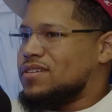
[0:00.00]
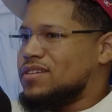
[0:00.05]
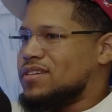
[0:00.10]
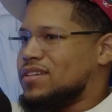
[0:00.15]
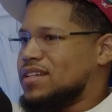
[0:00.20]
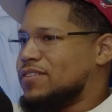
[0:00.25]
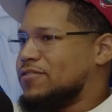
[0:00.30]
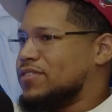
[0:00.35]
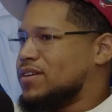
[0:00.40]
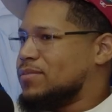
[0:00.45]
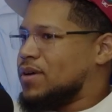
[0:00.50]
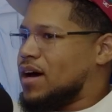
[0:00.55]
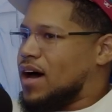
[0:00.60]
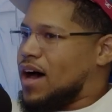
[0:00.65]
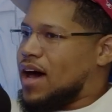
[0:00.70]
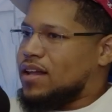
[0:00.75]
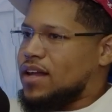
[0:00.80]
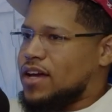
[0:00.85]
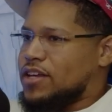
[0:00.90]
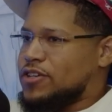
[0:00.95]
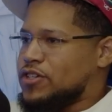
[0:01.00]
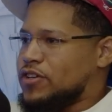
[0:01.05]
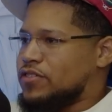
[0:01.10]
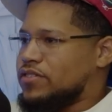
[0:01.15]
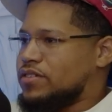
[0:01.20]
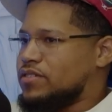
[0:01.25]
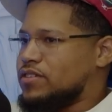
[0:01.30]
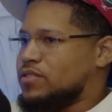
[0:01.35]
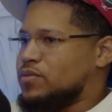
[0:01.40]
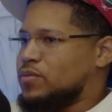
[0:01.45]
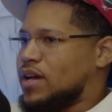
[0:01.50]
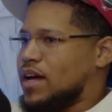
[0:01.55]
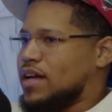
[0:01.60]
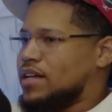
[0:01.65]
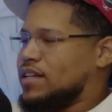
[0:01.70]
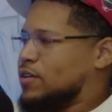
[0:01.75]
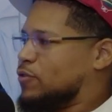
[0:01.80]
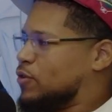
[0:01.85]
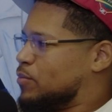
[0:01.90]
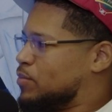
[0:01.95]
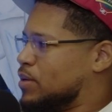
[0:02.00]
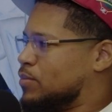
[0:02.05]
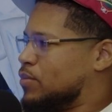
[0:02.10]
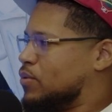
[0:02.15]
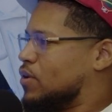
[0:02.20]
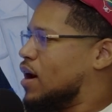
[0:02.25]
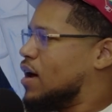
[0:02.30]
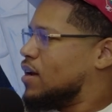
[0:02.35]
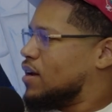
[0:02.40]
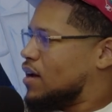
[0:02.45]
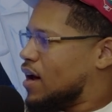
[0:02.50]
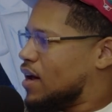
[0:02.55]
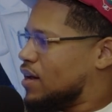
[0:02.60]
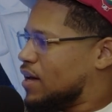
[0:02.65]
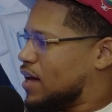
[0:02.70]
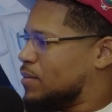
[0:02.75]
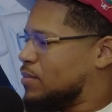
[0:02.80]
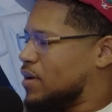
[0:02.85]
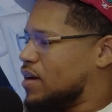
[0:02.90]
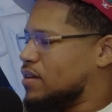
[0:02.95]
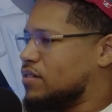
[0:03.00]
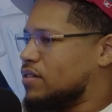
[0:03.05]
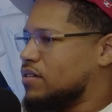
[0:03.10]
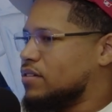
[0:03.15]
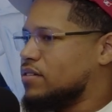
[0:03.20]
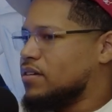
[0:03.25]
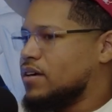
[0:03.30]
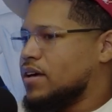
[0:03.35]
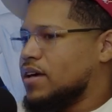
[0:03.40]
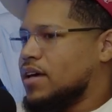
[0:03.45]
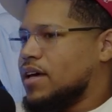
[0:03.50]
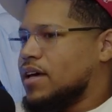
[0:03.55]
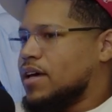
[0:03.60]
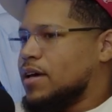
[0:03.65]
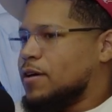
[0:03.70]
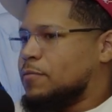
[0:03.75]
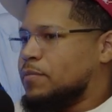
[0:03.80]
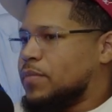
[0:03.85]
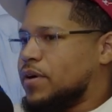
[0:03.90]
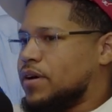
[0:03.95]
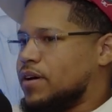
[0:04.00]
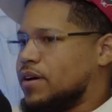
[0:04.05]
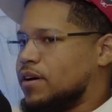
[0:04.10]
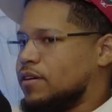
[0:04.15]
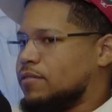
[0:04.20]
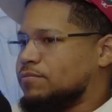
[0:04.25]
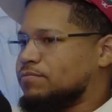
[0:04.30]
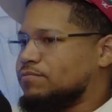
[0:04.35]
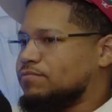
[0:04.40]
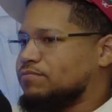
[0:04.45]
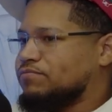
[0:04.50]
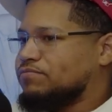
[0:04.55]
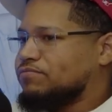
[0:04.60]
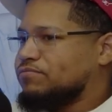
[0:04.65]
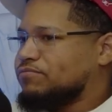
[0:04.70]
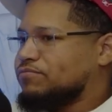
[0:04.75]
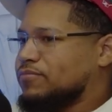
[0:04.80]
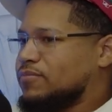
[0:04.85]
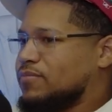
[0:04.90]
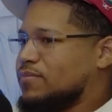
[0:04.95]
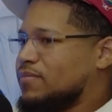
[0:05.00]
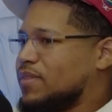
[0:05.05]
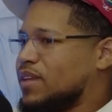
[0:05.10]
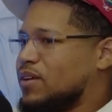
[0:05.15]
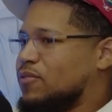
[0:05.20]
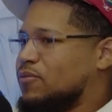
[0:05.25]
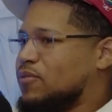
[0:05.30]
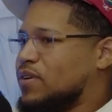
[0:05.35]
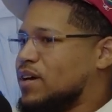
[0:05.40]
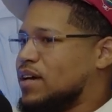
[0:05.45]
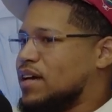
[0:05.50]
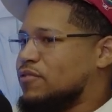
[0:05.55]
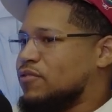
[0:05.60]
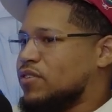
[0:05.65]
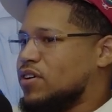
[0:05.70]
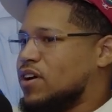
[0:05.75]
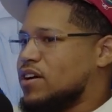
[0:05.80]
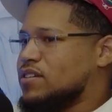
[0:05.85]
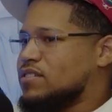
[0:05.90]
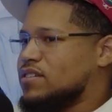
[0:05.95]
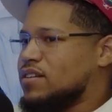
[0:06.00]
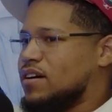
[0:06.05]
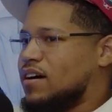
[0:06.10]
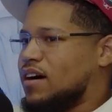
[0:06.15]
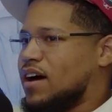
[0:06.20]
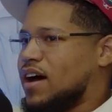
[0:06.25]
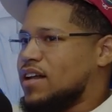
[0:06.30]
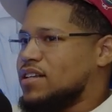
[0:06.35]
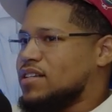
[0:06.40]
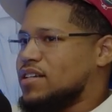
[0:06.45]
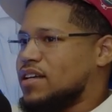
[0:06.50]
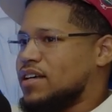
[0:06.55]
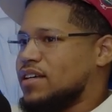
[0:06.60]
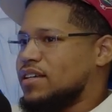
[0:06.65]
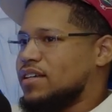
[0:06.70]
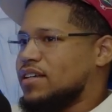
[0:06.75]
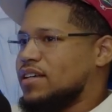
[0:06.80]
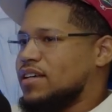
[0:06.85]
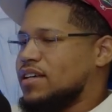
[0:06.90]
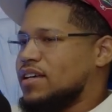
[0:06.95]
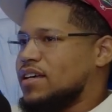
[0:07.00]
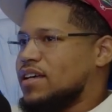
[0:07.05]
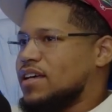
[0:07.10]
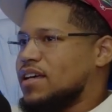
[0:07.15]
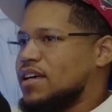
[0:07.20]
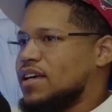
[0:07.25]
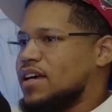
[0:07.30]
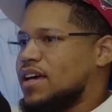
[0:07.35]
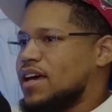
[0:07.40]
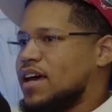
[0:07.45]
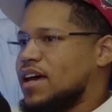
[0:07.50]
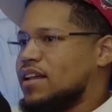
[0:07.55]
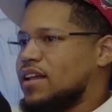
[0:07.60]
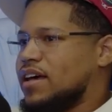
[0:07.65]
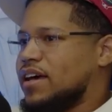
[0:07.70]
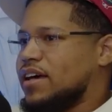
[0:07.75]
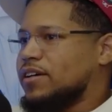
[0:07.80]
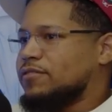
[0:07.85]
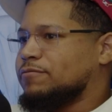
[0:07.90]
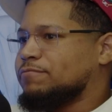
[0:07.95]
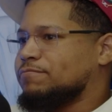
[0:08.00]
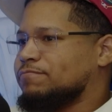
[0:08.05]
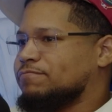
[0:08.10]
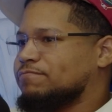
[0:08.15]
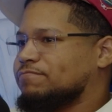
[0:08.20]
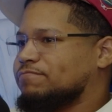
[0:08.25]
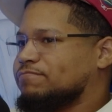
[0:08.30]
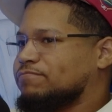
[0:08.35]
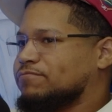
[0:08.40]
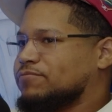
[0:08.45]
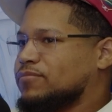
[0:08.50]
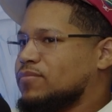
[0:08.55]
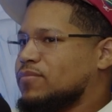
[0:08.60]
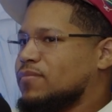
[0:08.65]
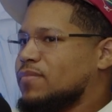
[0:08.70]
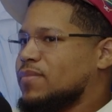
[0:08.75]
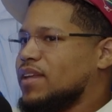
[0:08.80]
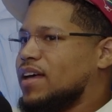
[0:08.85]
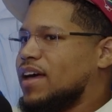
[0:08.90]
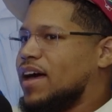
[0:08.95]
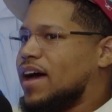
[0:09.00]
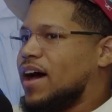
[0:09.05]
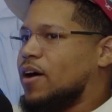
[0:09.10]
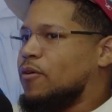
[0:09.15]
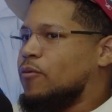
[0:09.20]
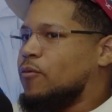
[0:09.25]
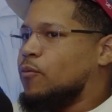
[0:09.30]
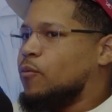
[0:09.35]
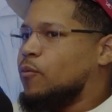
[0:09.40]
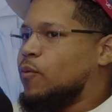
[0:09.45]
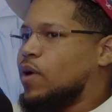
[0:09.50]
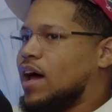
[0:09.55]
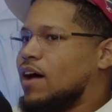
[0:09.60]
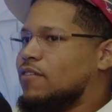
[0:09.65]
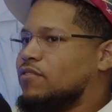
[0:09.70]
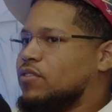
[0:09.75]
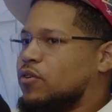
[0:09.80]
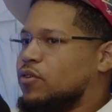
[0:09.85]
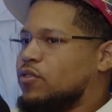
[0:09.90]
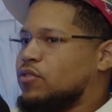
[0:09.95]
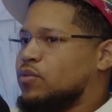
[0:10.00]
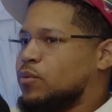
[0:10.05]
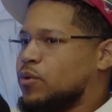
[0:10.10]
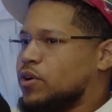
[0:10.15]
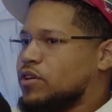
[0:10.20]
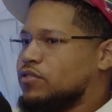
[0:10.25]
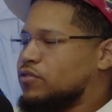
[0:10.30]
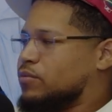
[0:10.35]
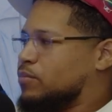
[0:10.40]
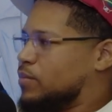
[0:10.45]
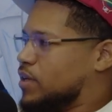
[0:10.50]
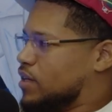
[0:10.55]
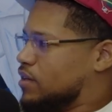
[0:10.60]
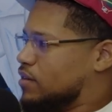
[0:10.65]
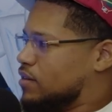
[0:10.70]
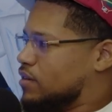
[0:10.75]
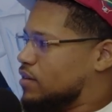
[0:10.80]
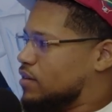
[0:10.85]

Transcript: deliver them to online services when I deal with people on an online basis. But in regards to the content, like what I've noticed works for me